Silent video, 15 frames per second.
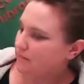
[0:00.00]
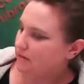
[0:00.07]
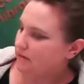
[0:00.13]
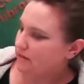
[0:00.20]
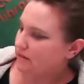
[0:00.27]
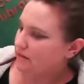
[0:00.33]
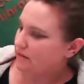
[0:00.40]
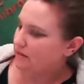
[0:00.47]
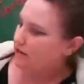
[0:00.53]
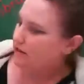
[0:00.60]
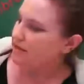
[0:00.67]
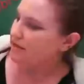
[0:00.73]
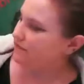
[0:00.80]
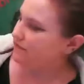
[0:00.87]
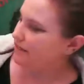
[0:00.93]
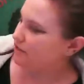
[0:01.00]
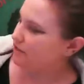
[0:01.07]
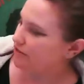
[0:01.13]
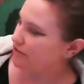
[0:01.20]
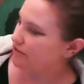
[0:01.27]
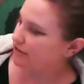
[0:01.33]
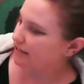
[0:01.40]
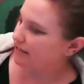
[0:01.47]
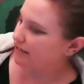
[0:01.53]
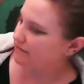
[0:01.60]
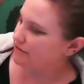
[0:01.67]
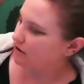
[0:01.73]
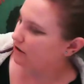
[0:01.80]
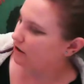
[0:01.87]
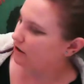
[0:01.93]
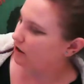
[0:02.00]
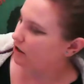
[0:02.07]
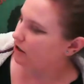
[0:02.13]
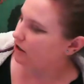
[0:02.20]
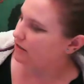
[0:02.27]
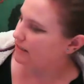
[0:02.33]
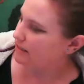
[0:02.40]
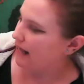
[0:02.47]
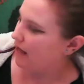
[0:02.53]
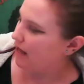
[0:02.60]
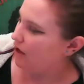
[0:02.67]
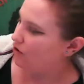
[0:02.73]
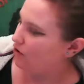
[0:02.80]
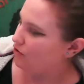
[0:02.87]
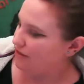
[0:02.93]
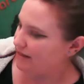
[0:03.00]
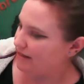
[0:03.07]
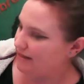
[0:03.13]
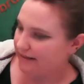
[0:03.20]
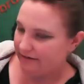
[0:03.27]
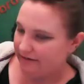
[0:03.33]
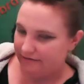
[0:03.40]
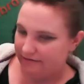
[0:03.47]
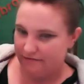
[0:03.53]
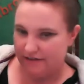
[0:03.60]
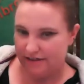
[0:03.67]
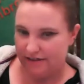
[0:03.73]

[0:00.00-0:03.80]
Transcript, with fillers: We give each other gifts, our hearts, how they lift.